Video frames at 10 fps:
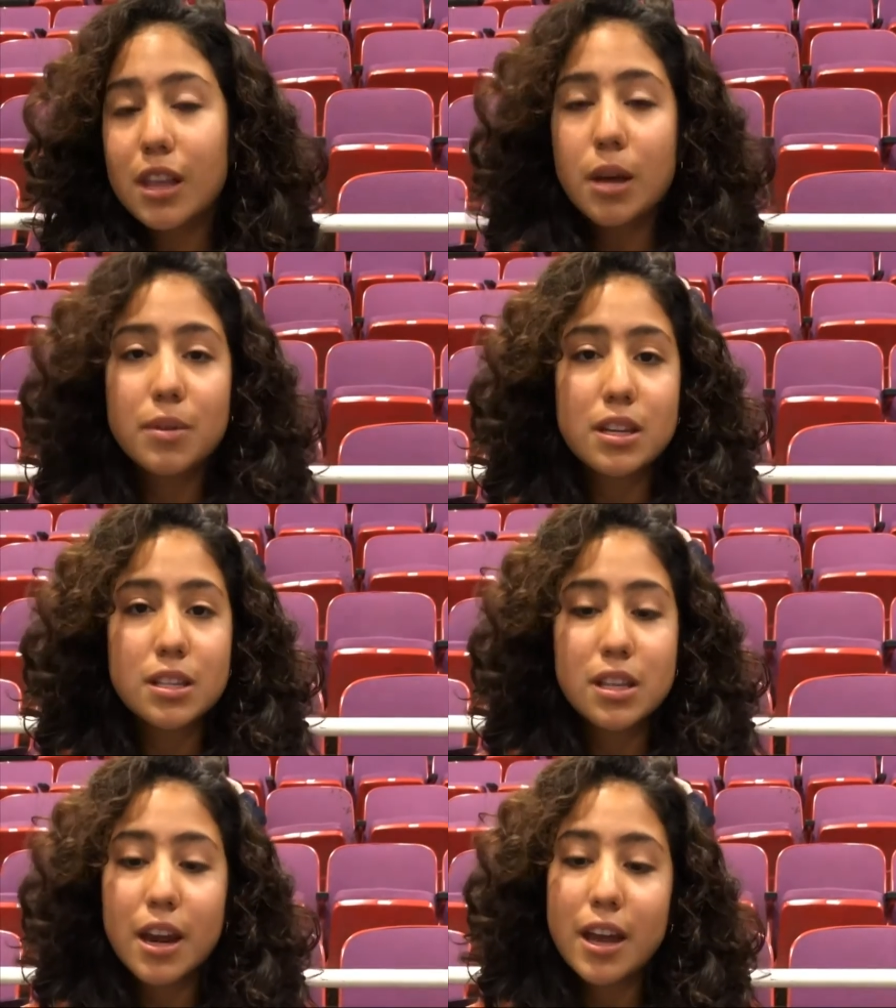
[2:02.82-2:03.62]
lab
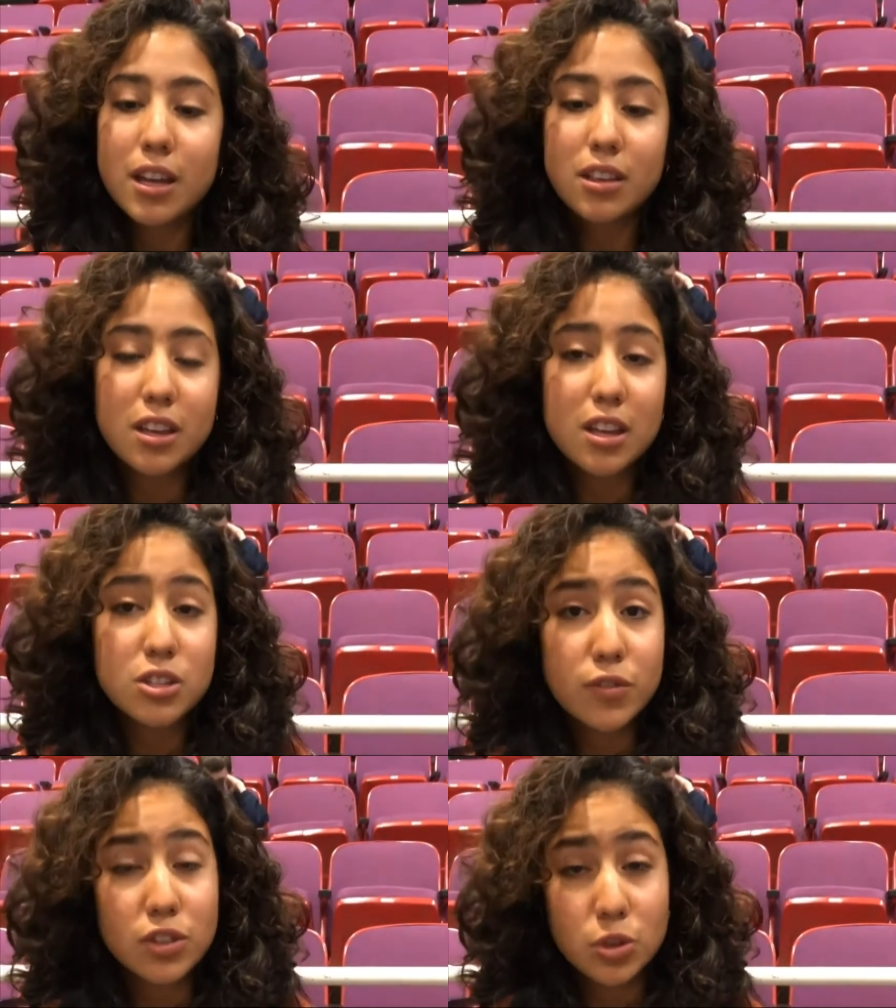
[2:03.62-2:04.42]
is that I get the
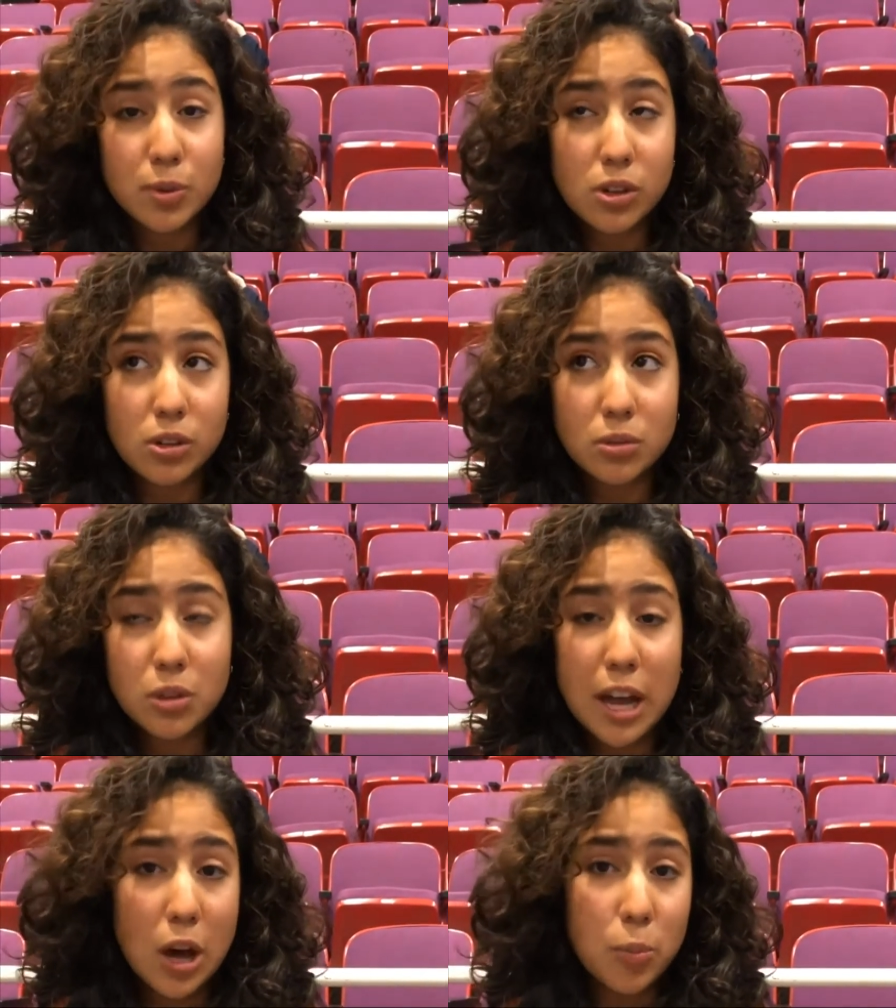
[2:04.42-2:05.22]
individual
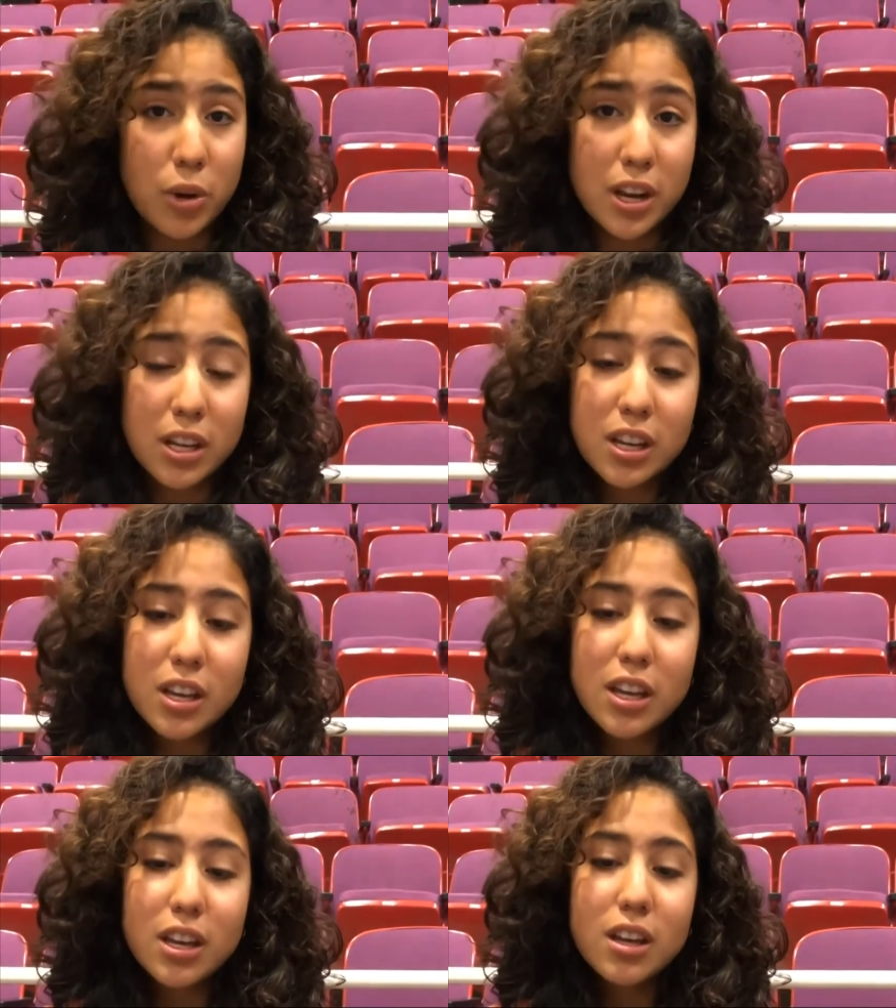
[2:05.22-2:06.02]
help when I need
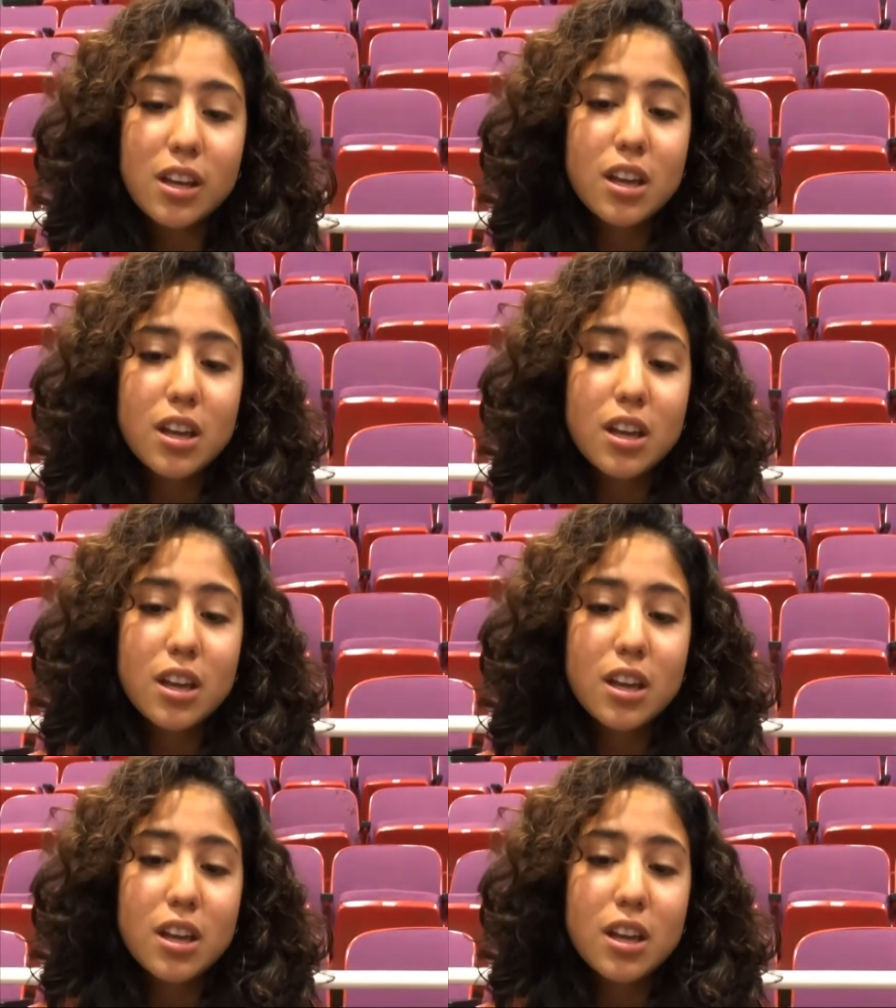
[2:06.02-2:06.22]
it,